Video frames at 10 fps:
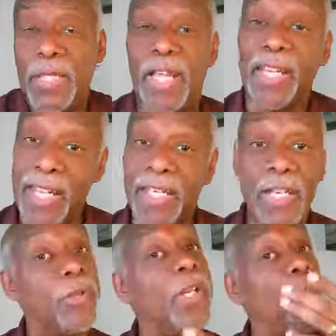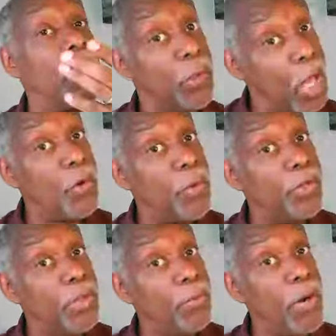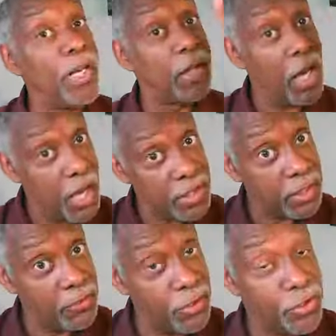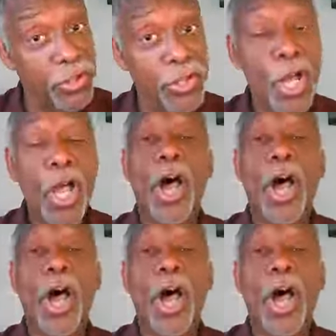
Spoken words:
and again, either he went along with Nimrod and caused the division,